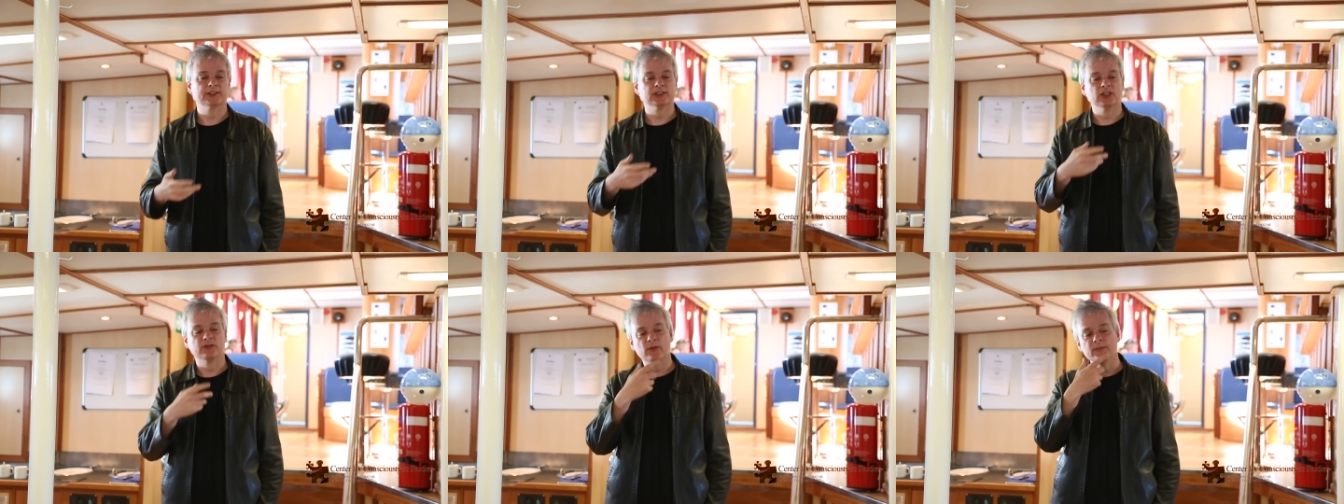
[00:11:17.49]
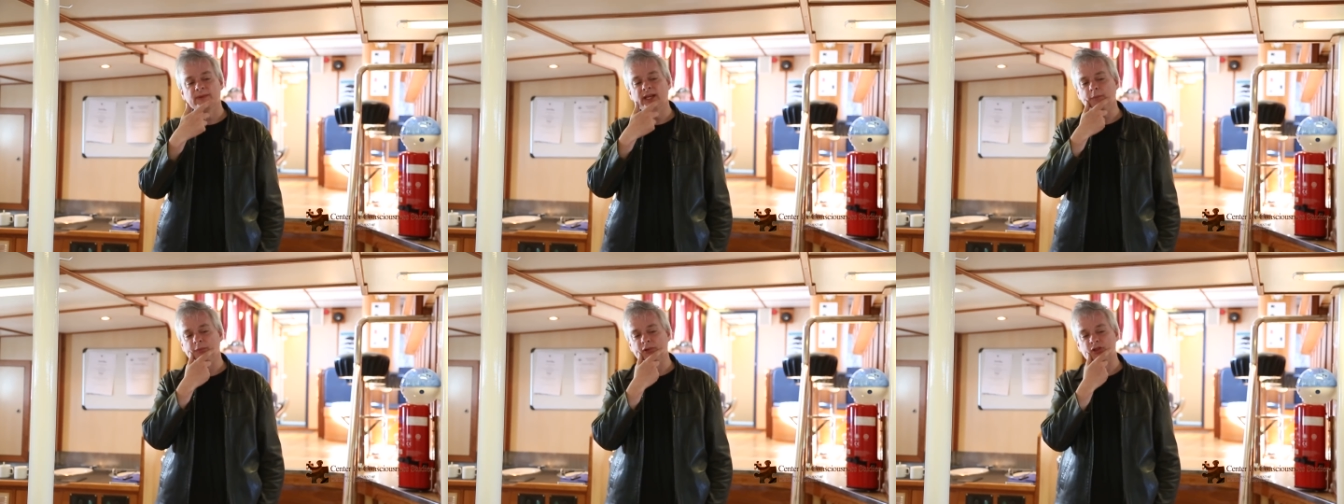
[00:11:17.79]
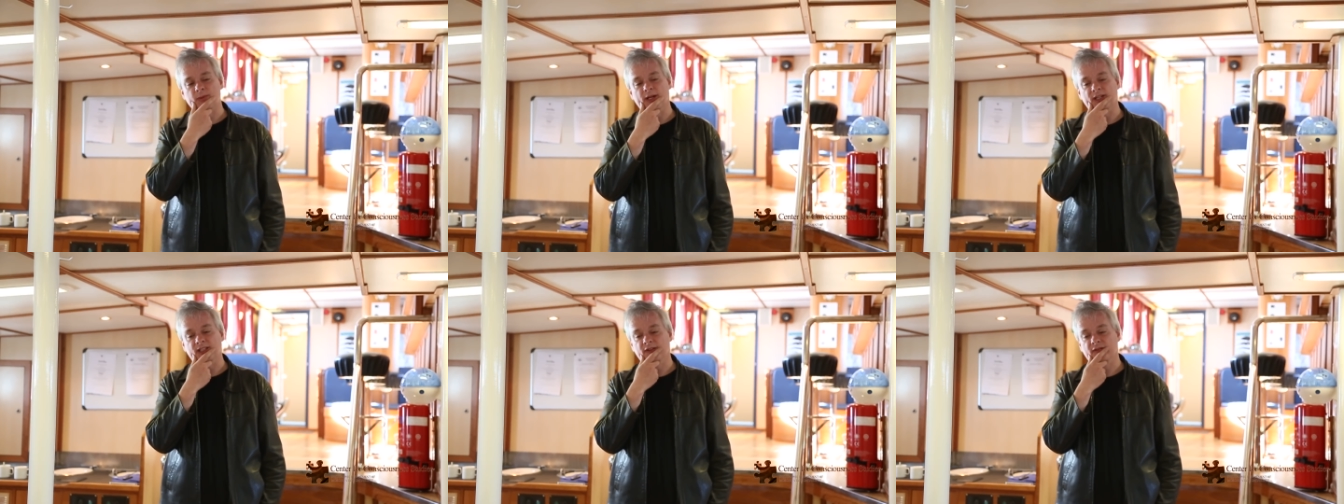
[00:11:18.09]
So from that
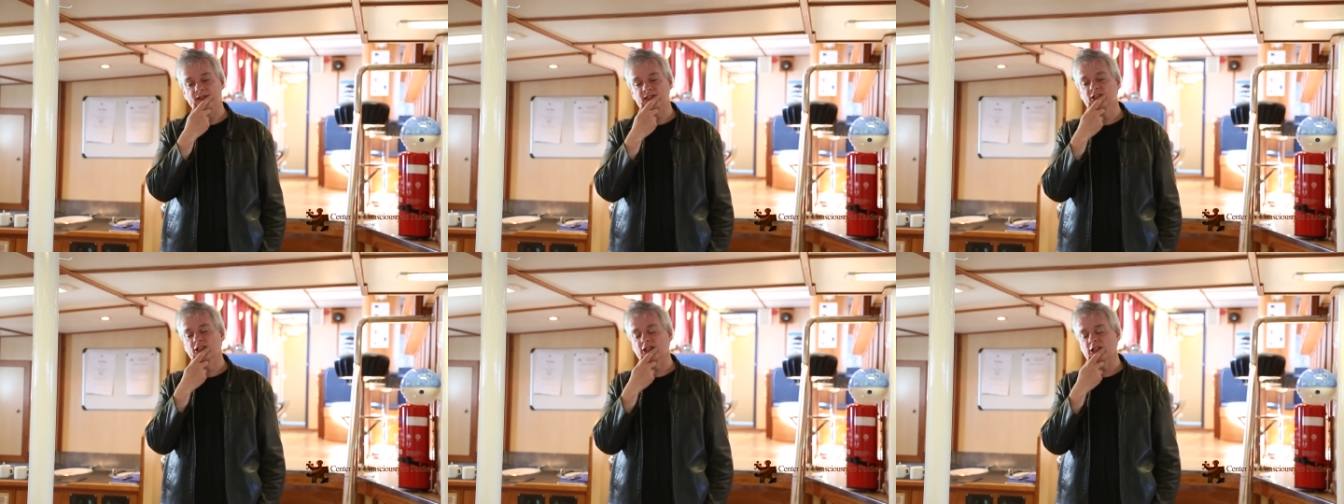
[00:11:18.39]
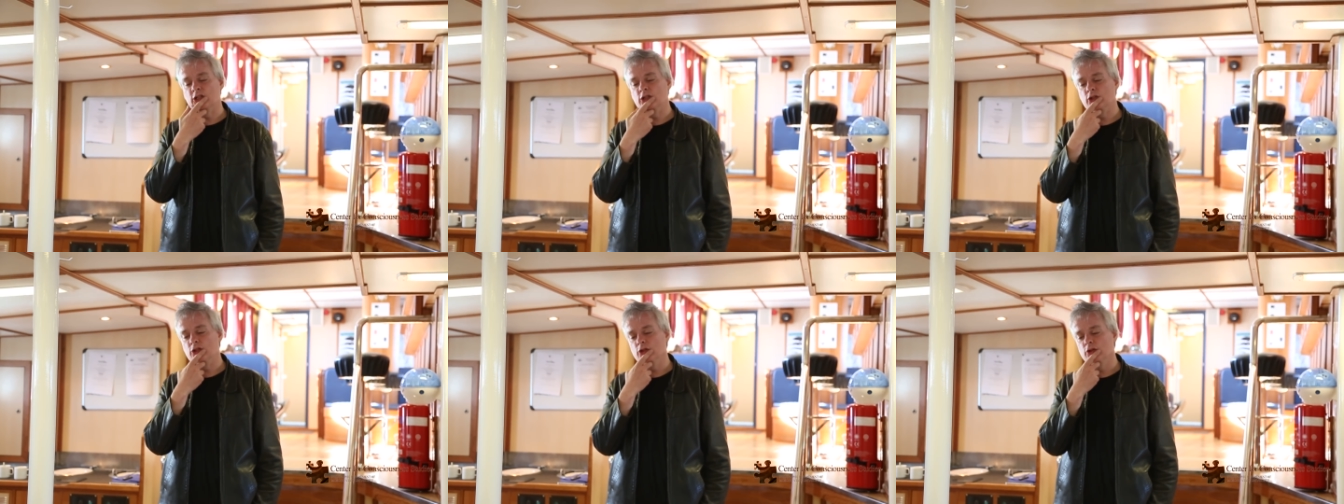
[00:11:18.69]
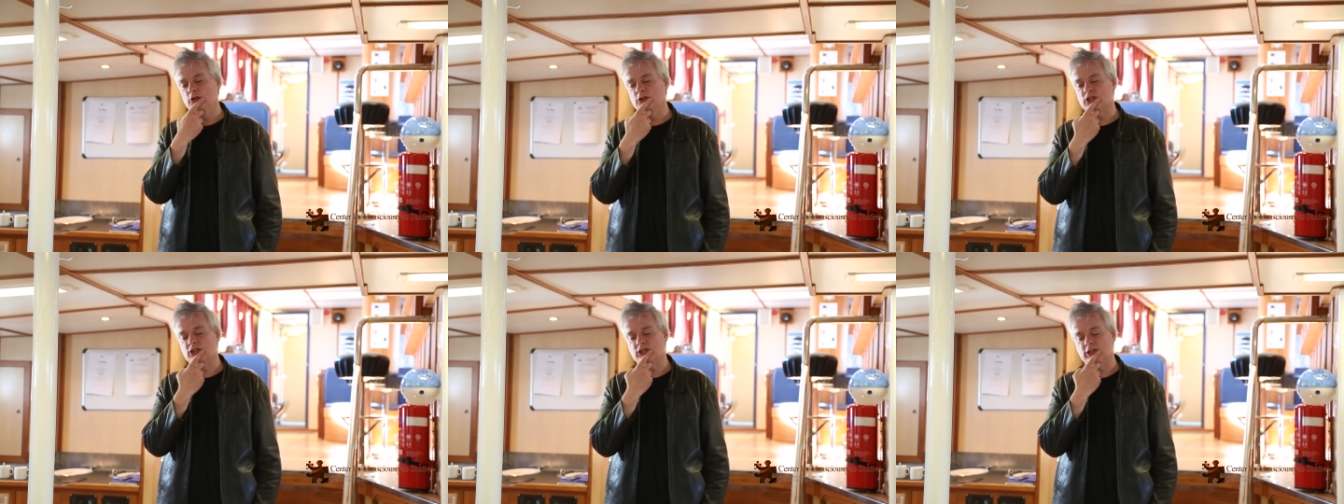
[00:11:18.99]
perspective, it's not a
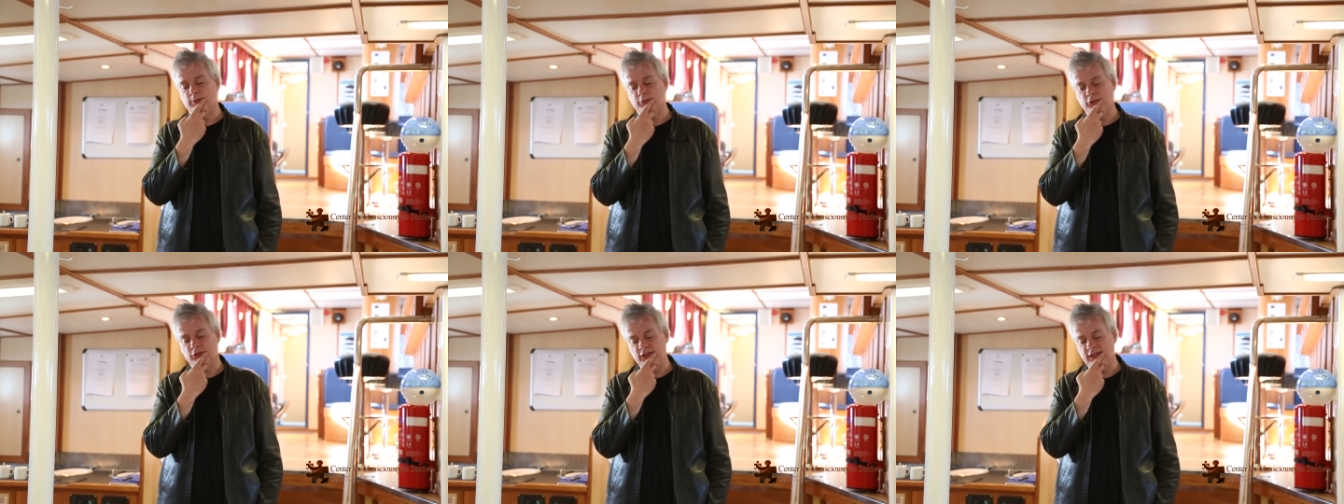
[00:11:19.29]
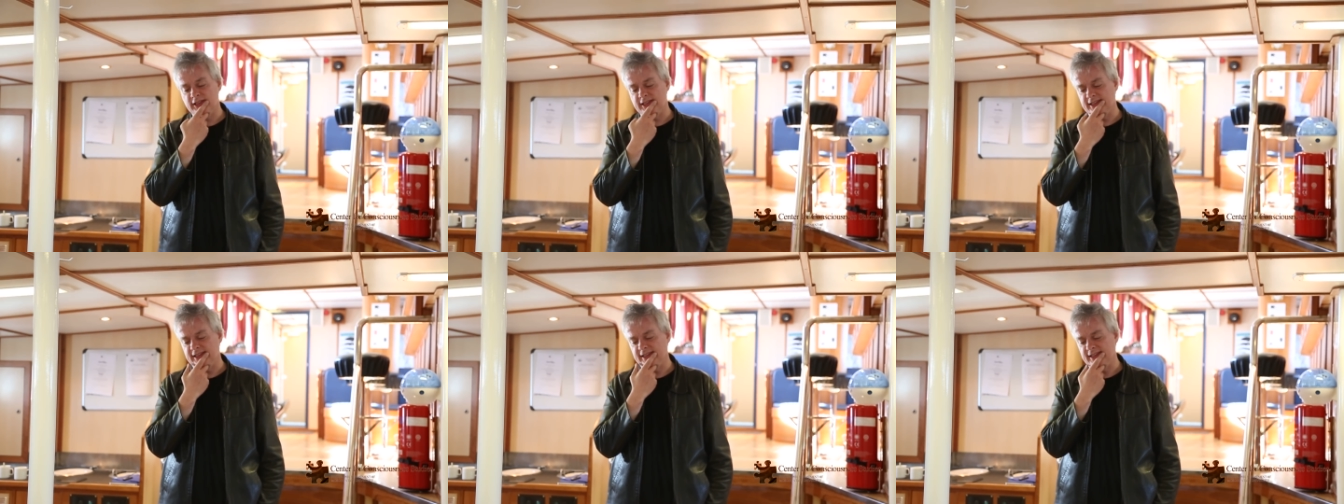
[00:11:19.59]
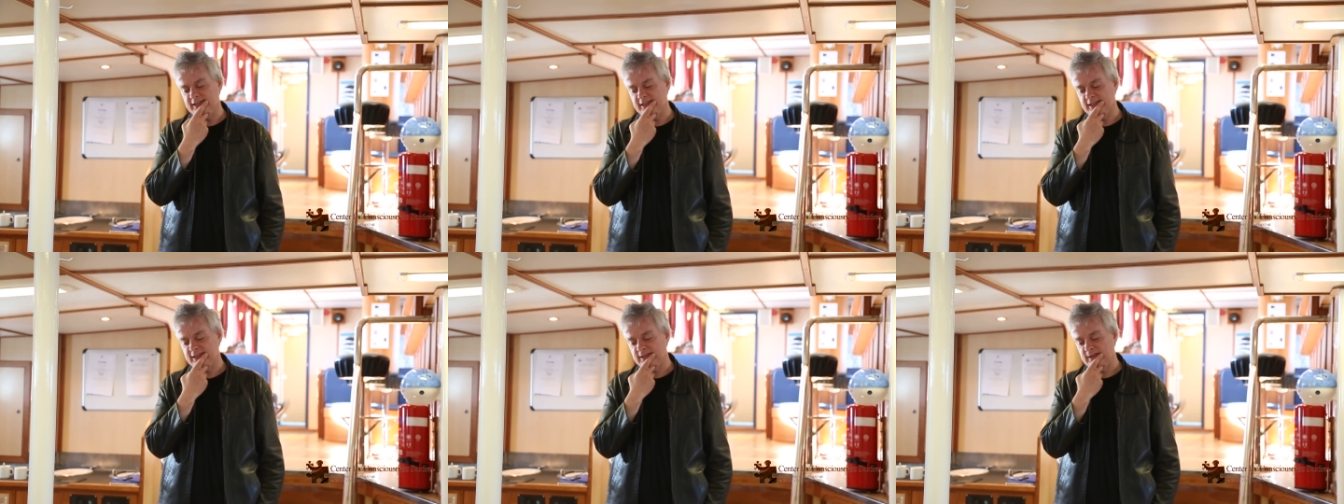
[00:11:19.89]
huge
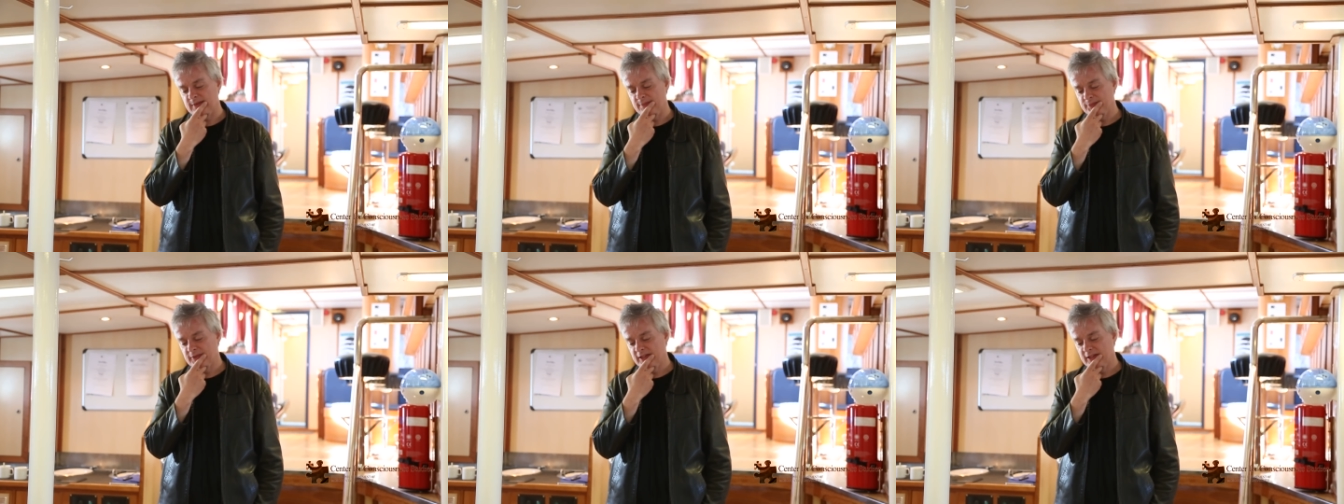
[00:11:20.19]
surprise that